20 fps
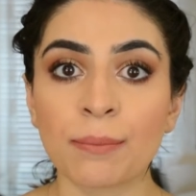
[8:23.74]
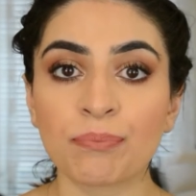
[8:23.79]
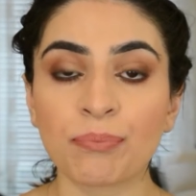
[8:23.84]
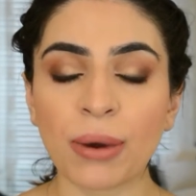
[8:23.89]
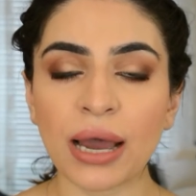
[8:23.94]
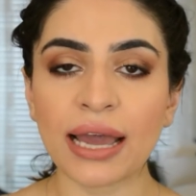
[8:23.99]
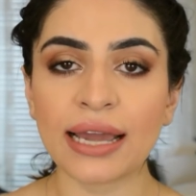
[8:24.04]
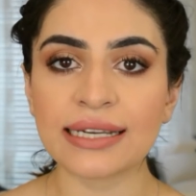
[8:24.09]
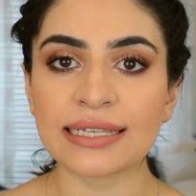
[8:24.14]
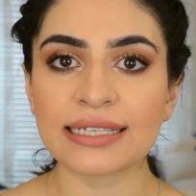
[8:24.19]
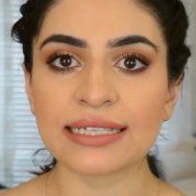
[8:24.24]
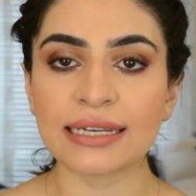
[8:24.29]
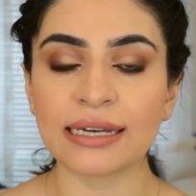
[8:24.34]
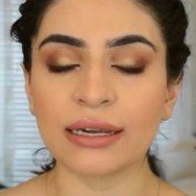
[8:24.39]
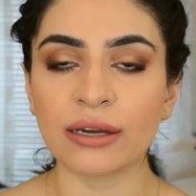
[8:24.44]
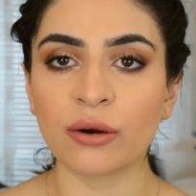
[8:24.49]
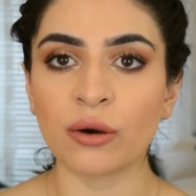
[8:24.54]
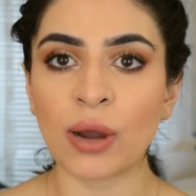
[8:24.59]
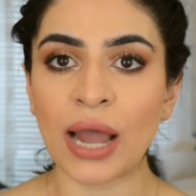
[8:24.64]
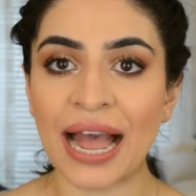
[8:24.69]
but
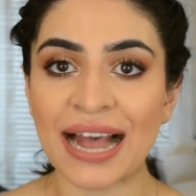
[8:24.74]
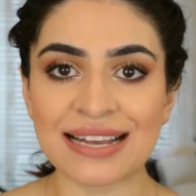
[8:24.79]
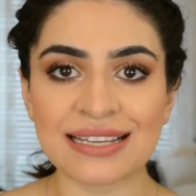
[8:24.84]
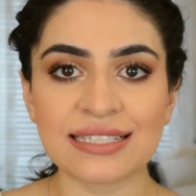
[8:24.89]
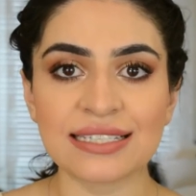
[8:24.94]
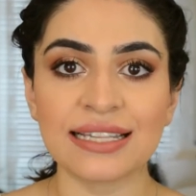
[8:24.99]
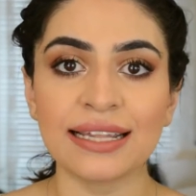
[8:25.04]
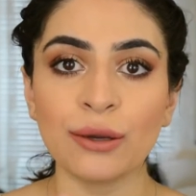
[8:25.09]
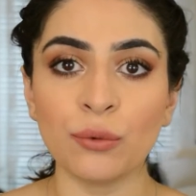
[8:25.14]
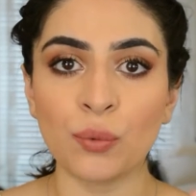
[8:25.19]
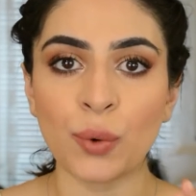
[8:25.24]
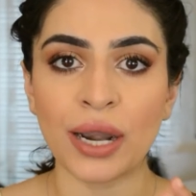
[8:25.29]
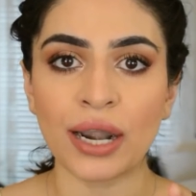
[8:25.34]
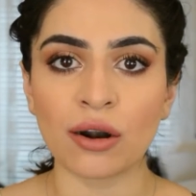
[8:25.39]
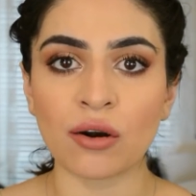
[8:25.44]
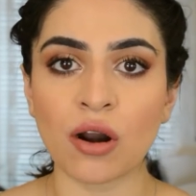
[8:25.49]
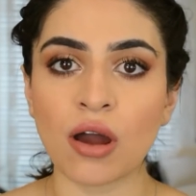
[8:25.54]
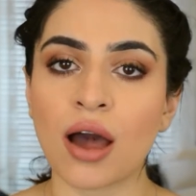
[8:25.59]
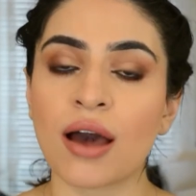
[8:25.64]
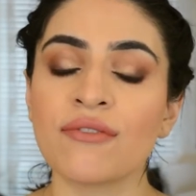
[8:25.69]
as they
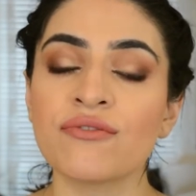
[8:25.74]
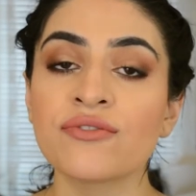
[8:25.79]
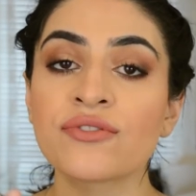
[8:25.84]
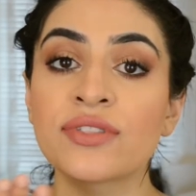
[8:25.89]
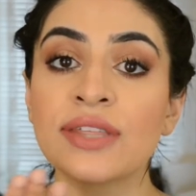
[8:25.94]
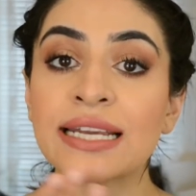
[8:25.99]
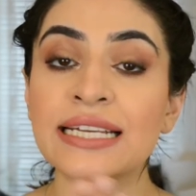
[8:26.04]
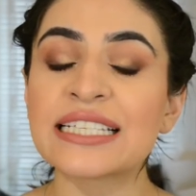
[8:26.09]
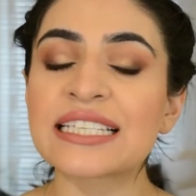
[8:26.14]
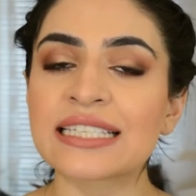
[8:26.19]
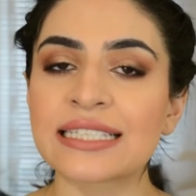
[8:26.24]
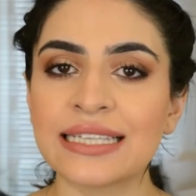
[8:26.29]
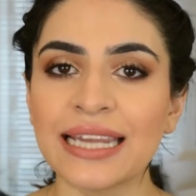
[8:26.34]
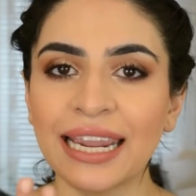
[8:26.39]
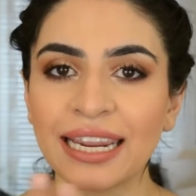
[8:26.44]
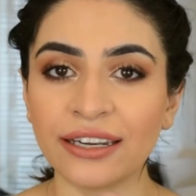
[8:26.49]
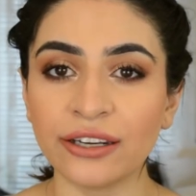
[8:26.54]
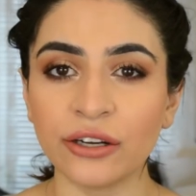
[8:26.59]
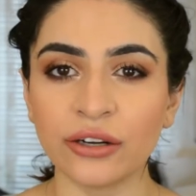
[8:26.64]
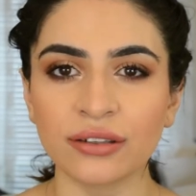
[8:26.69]
wear off, they
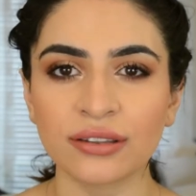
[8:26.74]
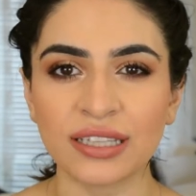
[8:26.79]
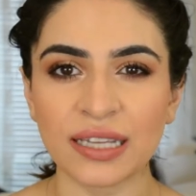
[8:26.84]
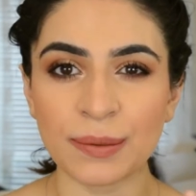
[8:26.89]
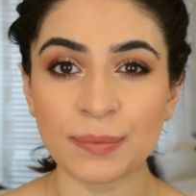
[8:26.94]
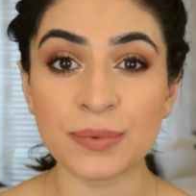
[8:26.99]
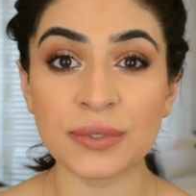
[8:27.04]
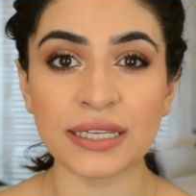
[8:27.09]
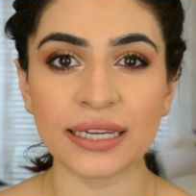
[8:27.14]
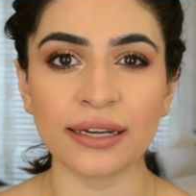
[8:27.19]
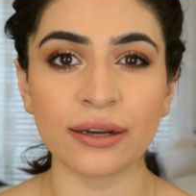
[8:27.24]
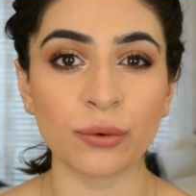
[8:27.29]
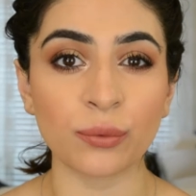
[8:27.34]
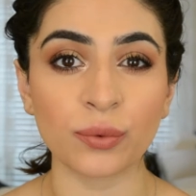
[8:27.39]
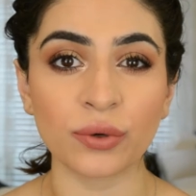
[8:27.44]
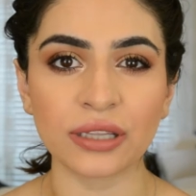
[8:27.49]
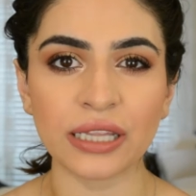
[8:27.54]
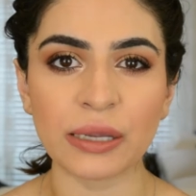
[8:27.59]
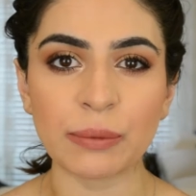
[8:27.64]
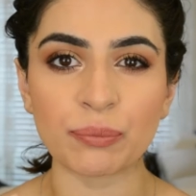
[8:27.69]
stain your lips in a
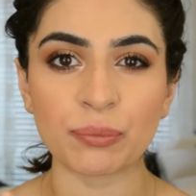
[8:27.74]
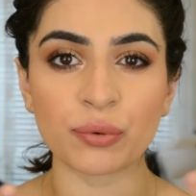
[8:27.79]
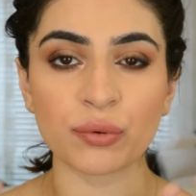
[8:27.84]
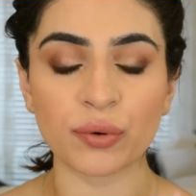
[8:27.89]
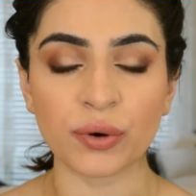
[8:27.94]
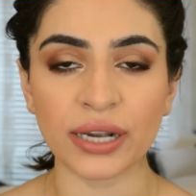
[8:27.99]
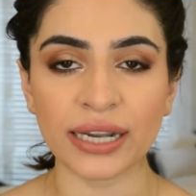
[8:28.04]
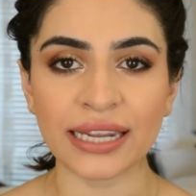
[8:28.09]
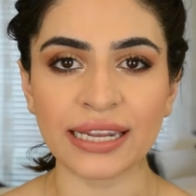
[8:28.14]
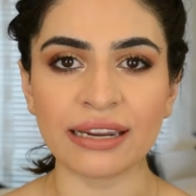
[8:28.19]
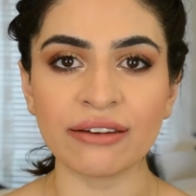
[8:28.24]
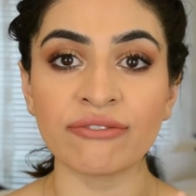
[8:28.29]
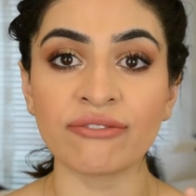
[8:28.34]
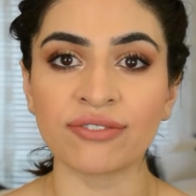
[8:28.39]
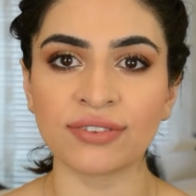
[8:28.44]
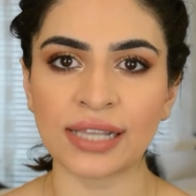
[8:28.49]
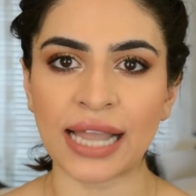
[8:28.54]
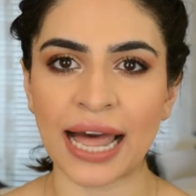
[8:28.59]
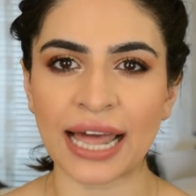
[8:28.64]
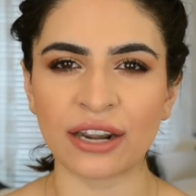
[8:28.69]
really pretty,
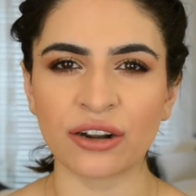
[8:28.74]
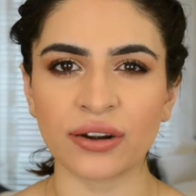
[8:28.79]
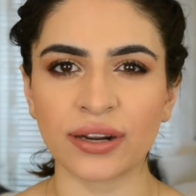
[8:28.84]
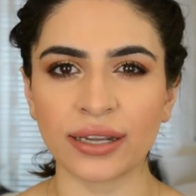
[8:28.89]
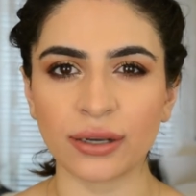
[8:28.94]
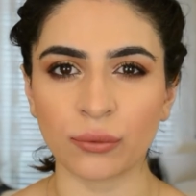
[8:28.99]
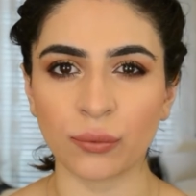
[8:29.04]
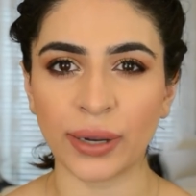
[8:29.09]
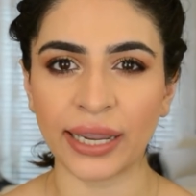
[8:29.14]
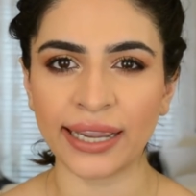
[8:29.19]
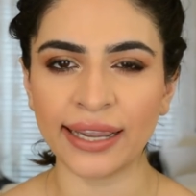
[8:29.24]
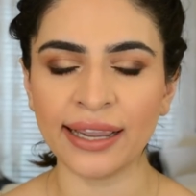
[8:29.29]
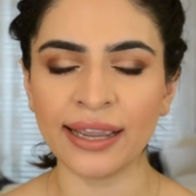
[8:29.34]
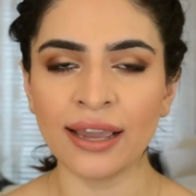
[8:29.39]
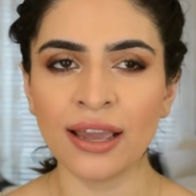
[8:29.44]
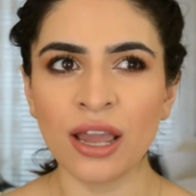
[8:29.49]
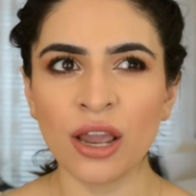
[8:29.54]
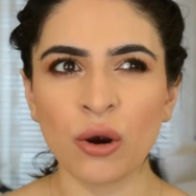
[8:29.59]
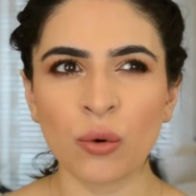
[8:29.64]
flattering way.